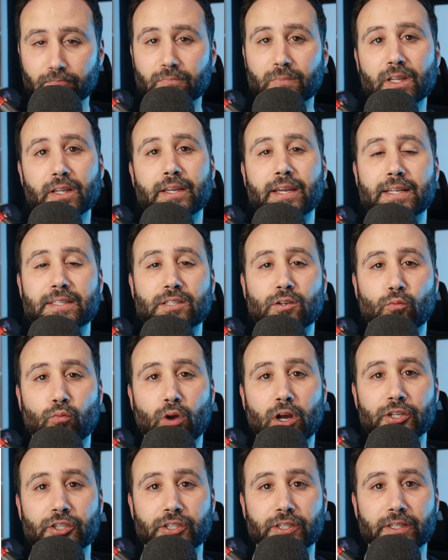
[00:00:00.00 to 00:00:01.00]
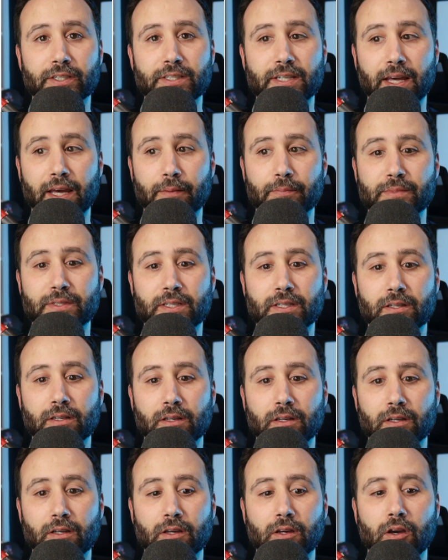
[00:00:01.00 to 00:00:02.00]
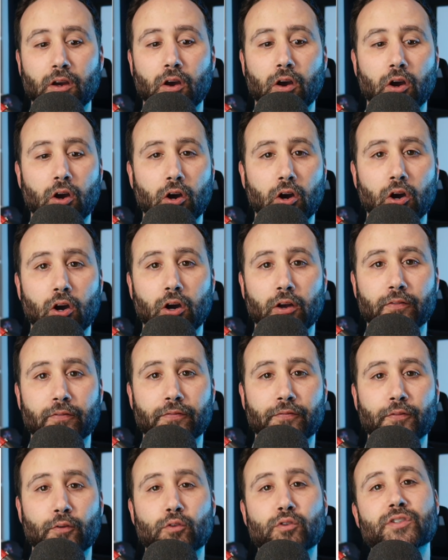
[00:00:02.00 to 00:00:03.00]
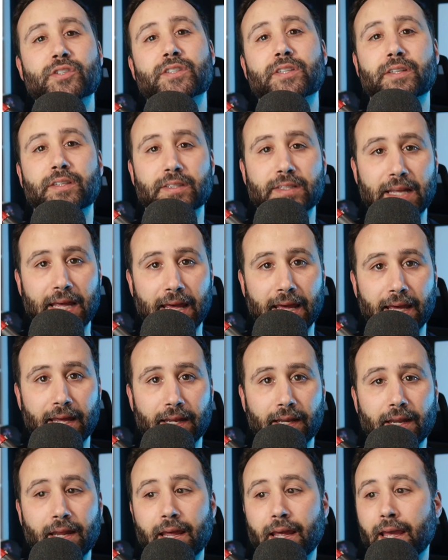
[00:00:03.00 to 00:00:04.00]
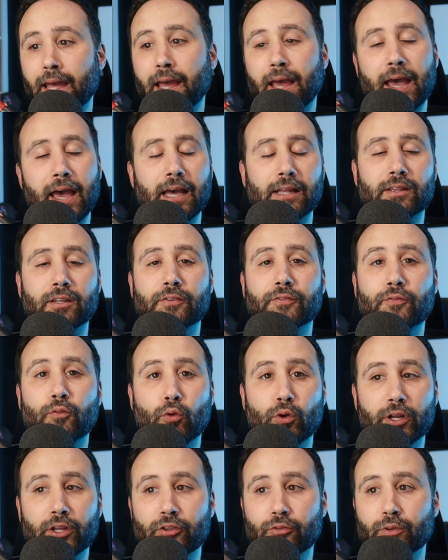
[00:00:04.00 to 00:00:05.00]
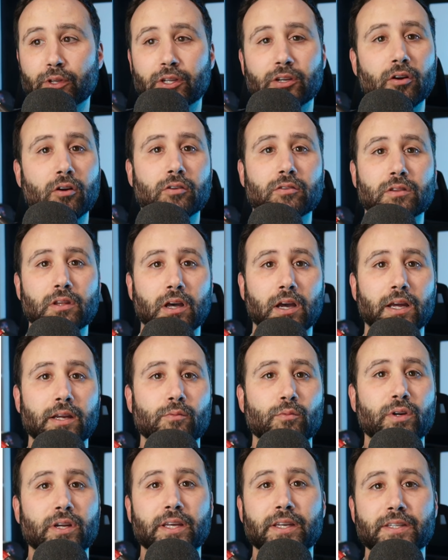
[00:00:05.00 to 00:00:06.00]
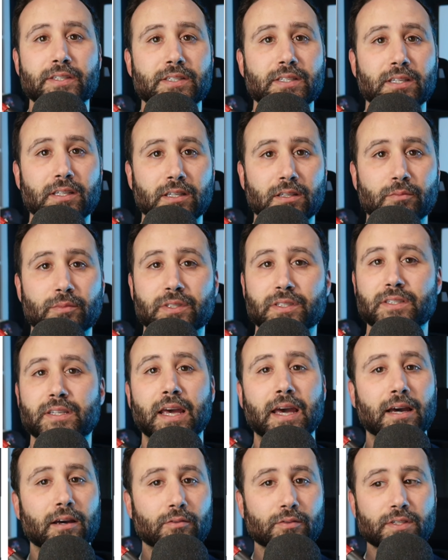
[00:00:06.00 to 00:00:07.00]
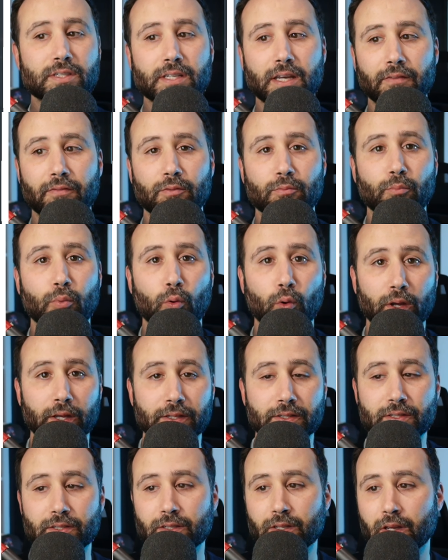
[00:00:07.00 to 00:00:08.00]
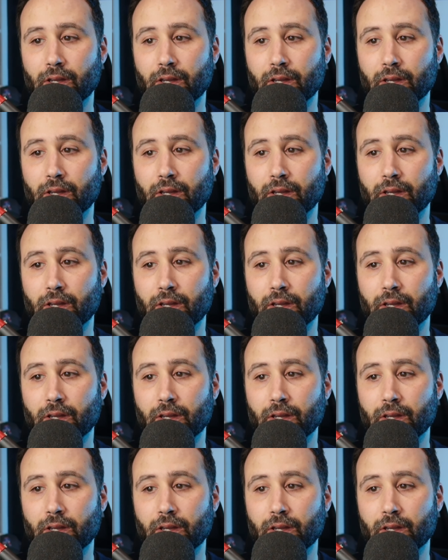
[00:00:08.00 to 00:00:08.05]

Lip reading: gets a rushing attempt on 1st and 10 at the 43-yard line when his team is down 7 points,